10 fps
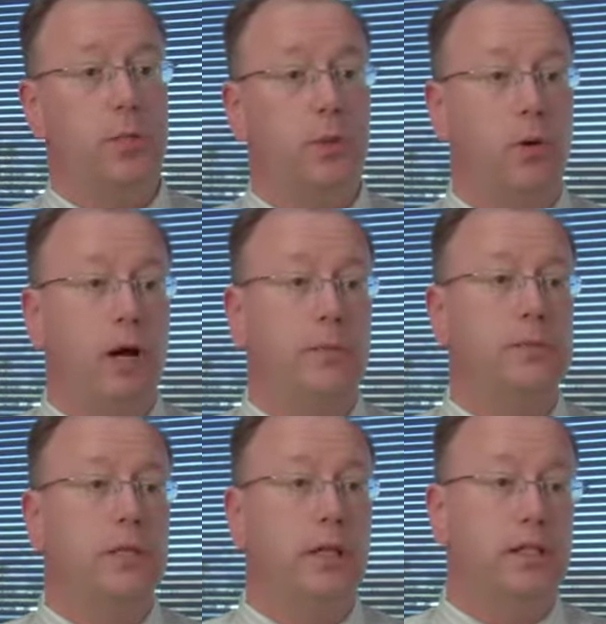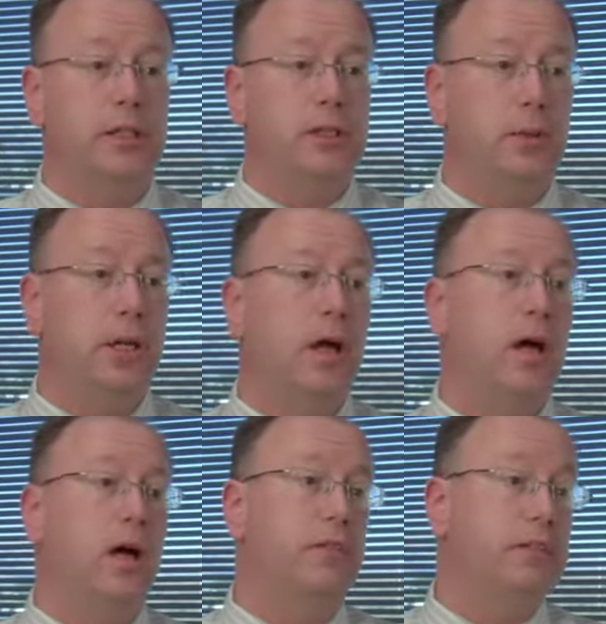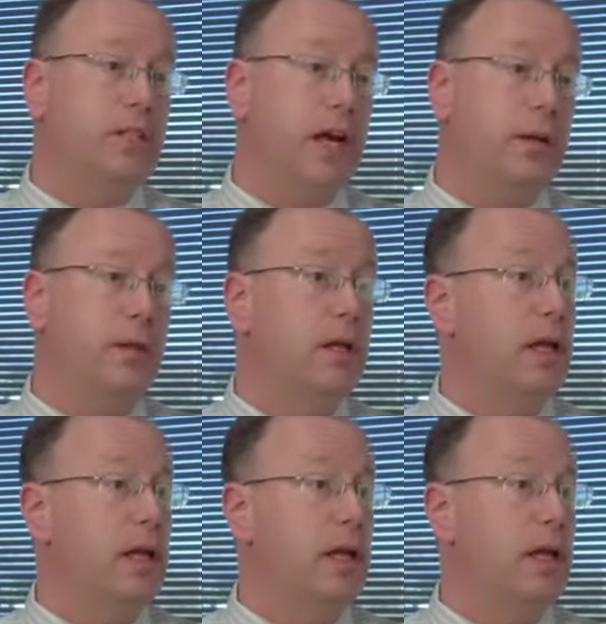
programs in the industry of its type